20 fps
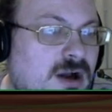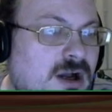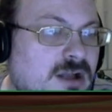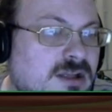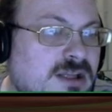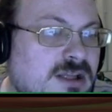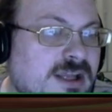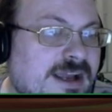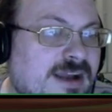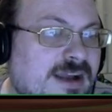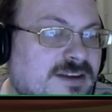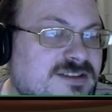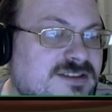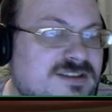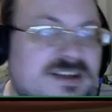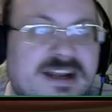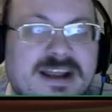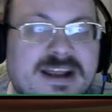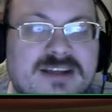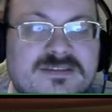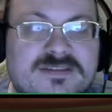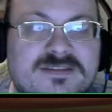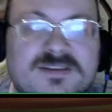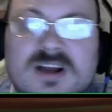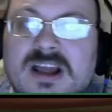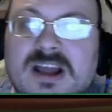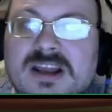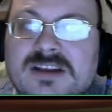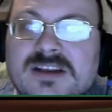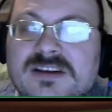links that I can
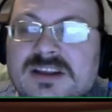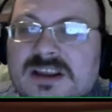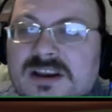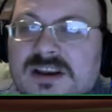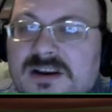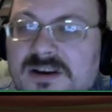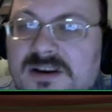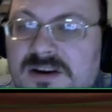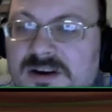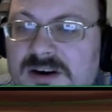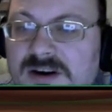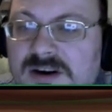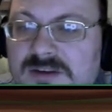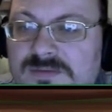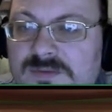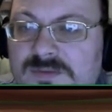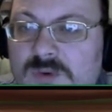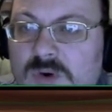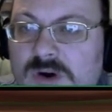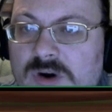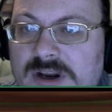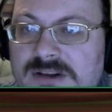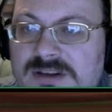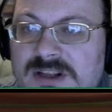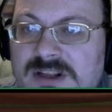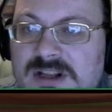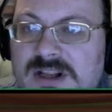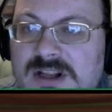find here for it.